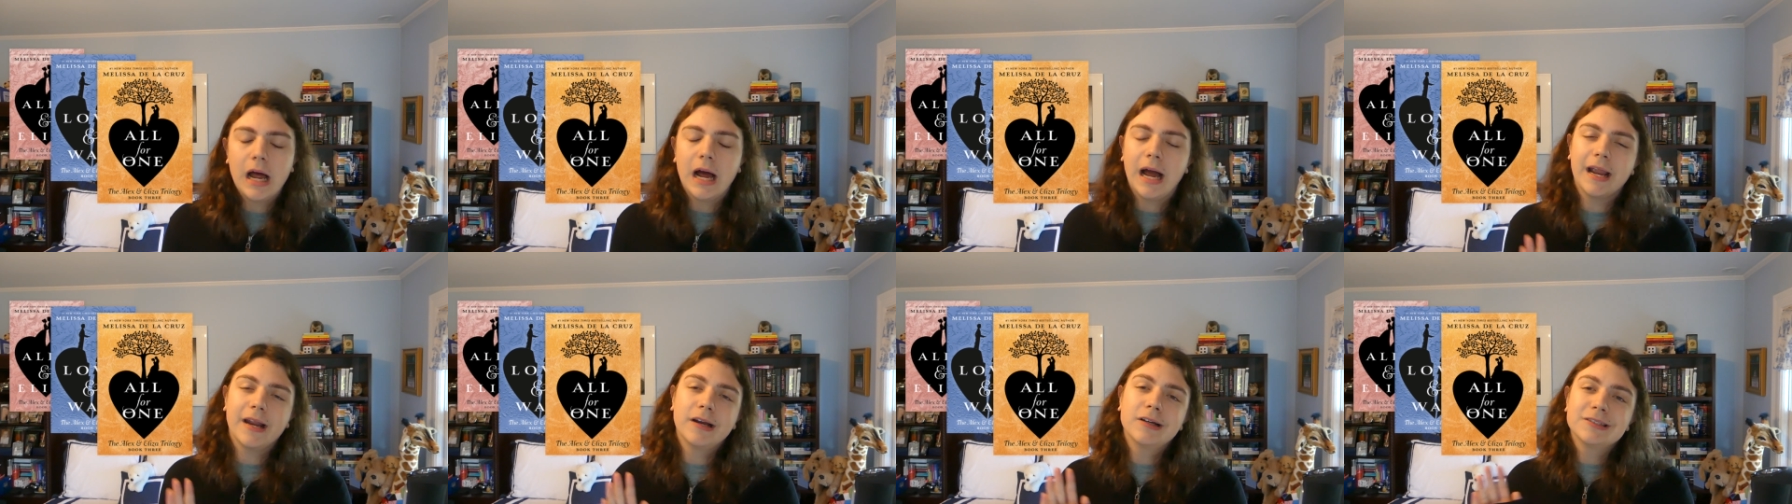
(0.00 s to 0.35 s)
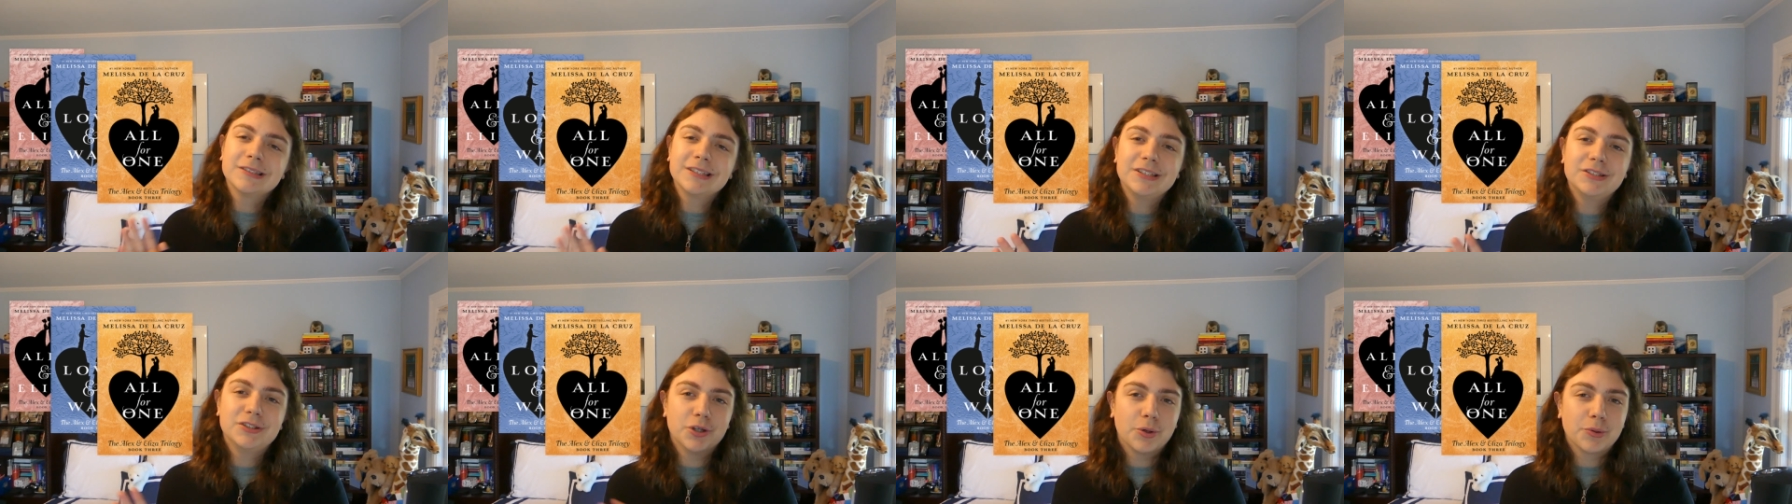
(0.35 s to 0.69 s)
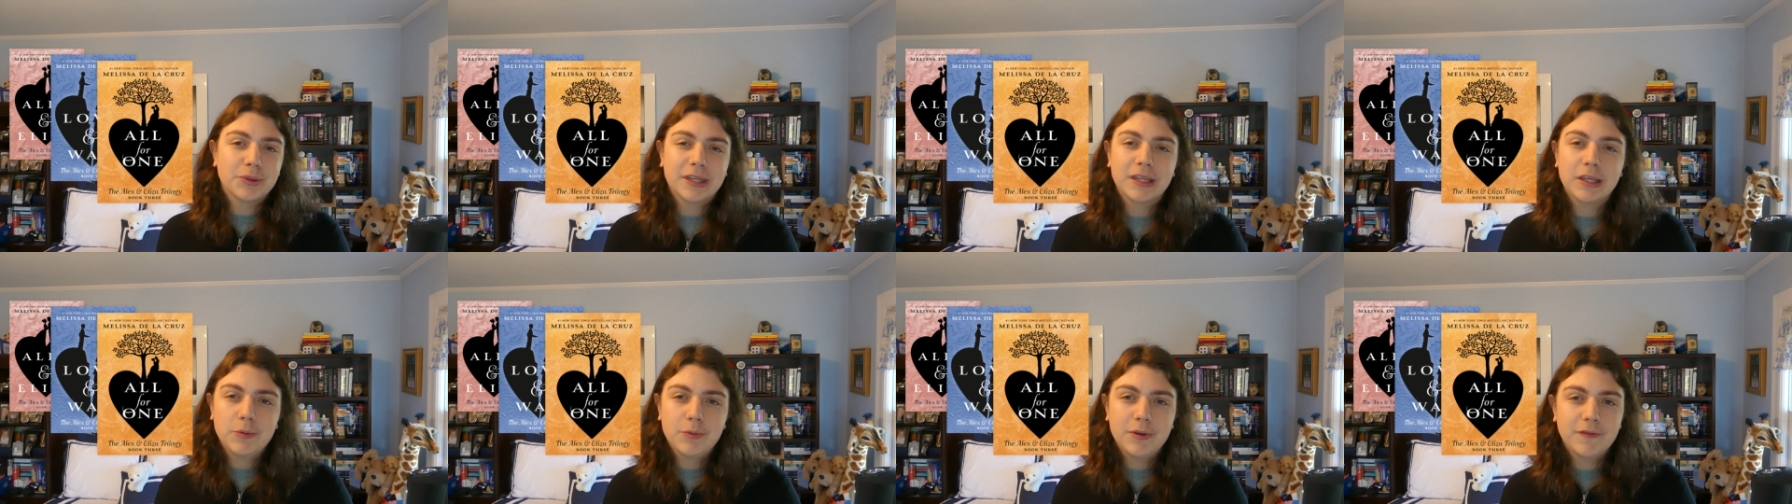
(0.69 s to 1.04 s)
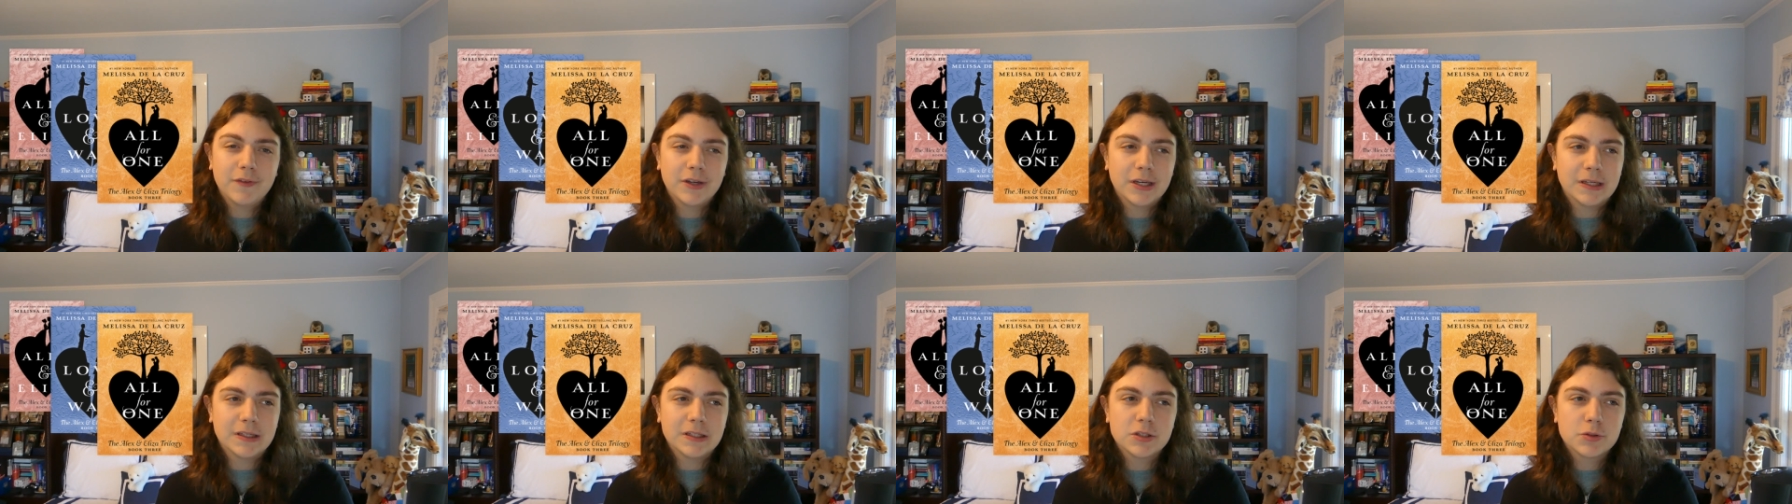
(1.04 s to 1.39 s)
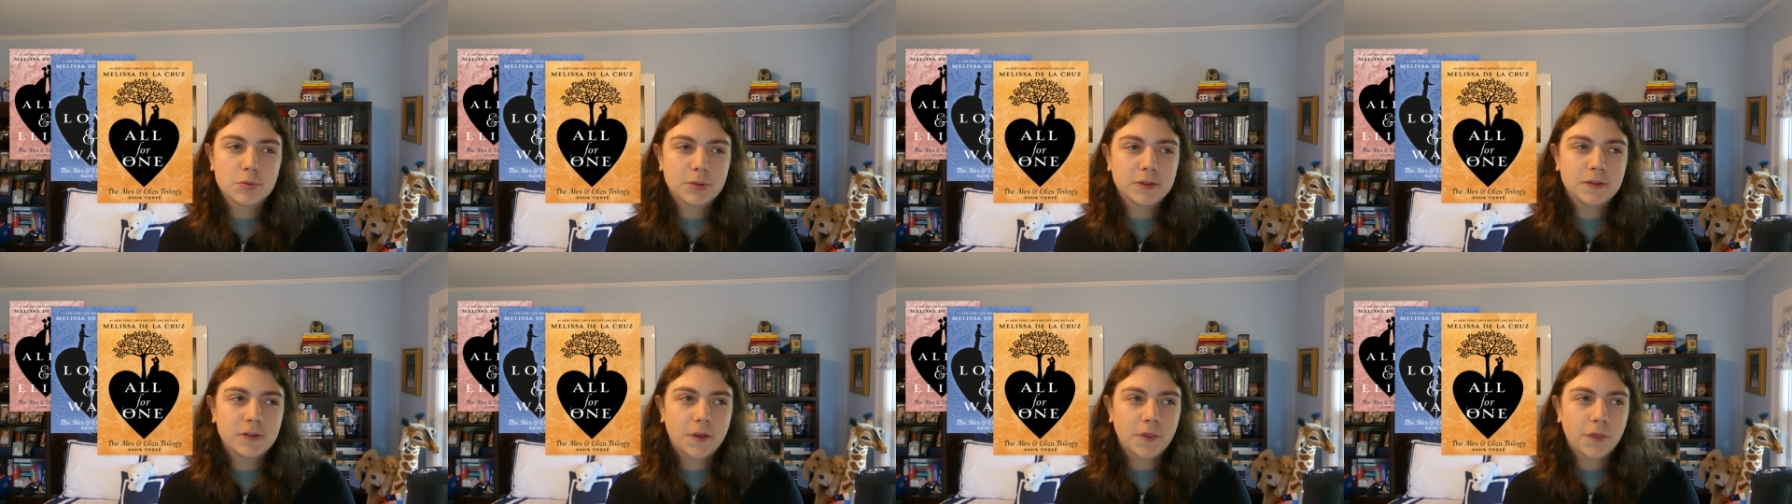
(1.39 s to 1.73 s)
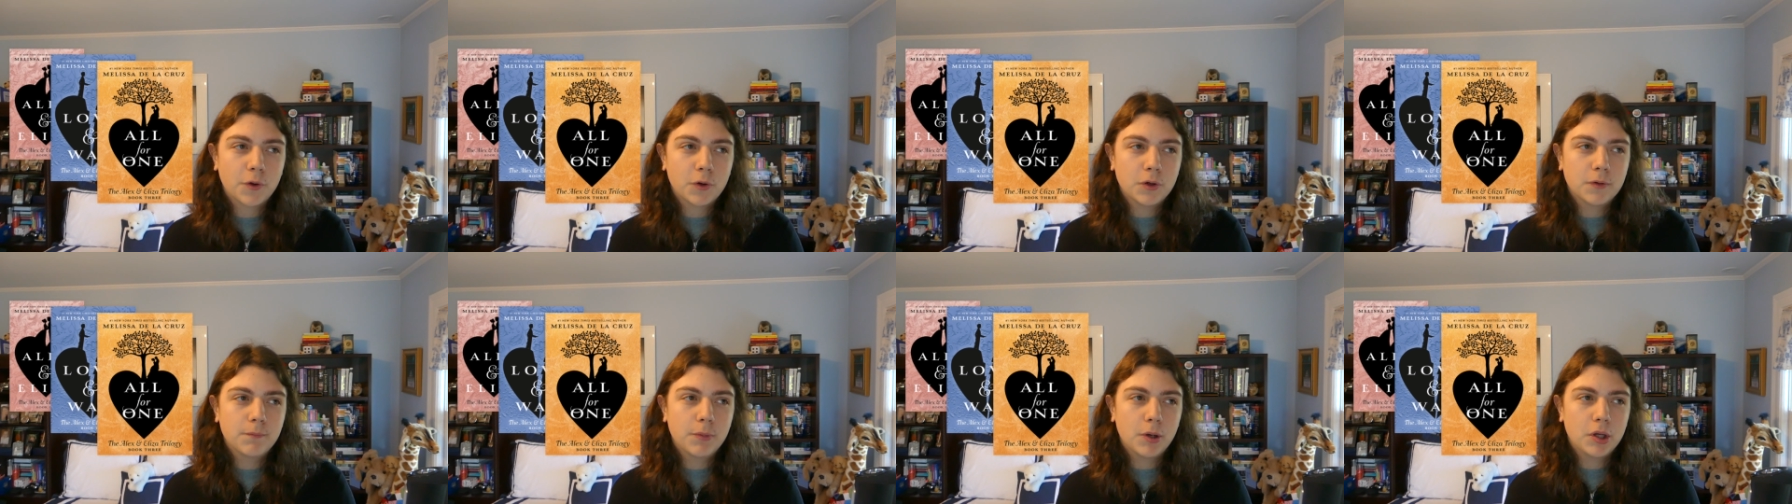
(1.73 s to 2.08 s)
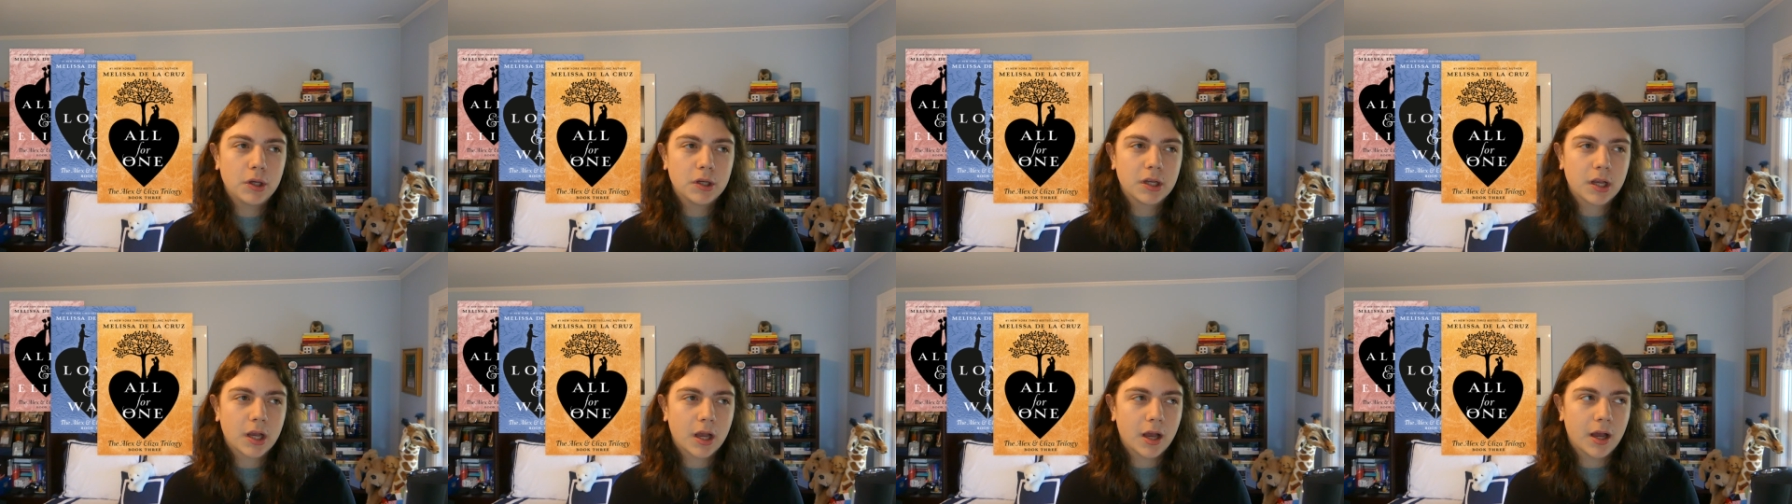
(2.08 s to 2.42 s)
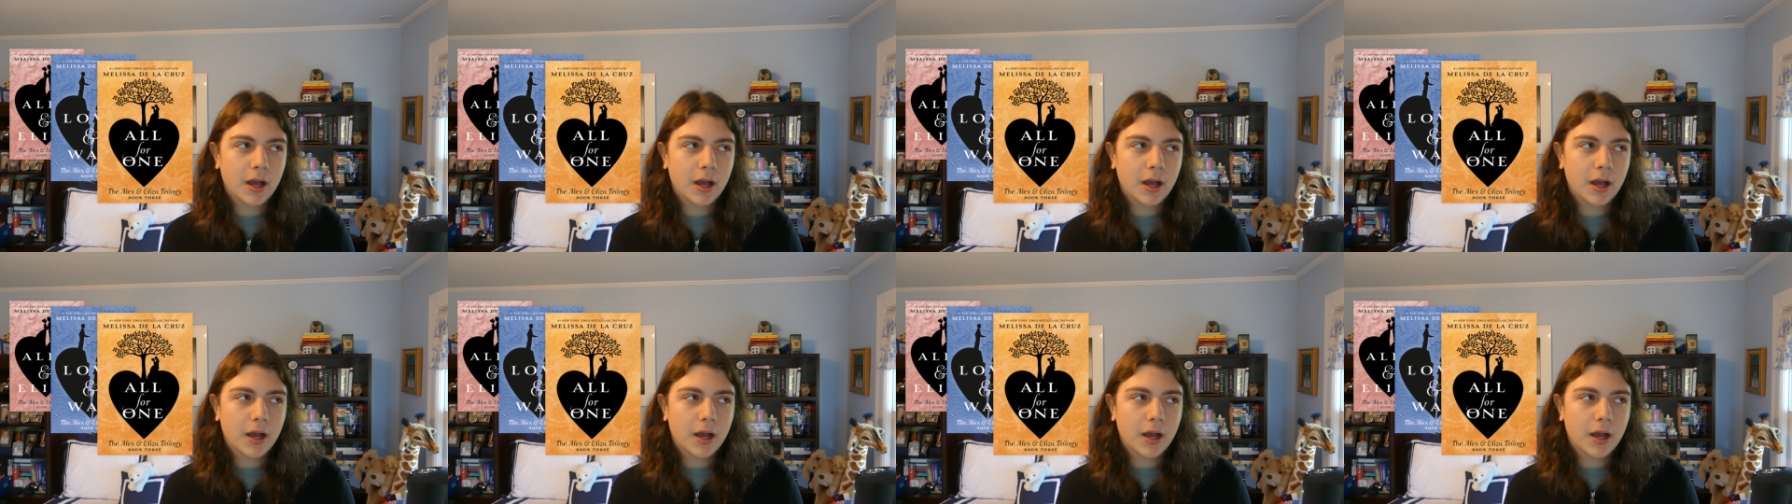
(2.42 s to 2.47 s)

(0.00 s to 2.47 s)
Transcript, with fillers: I honestly don't think you even need to read the third book.